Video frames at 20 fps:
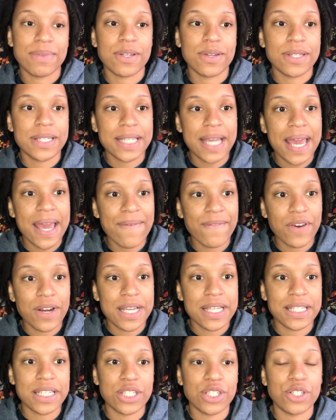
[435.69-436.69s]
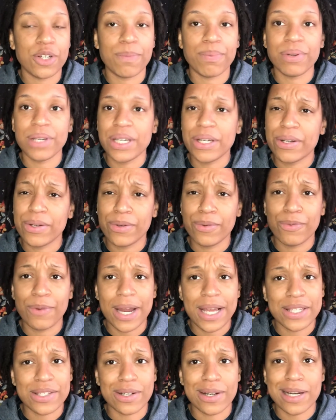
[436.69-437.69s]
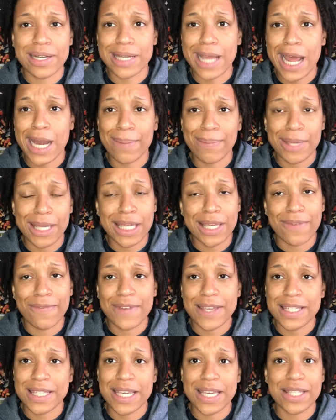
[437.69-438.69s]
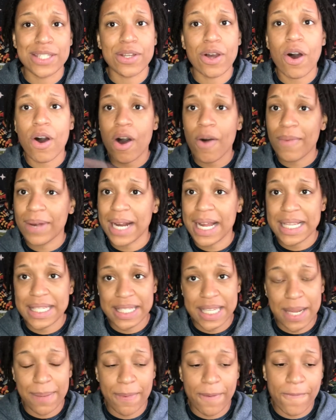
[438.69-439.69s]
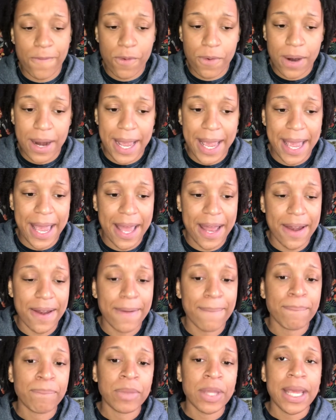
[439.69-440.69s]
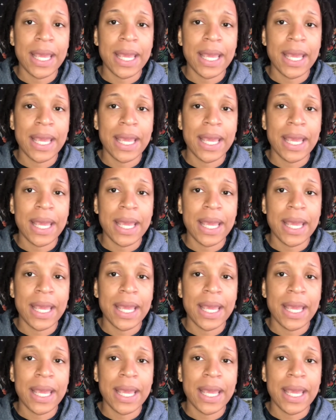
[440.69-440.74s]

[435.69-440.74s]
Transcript: So saying for instance your prereqs are anatomy, physics, all what I said beforehand,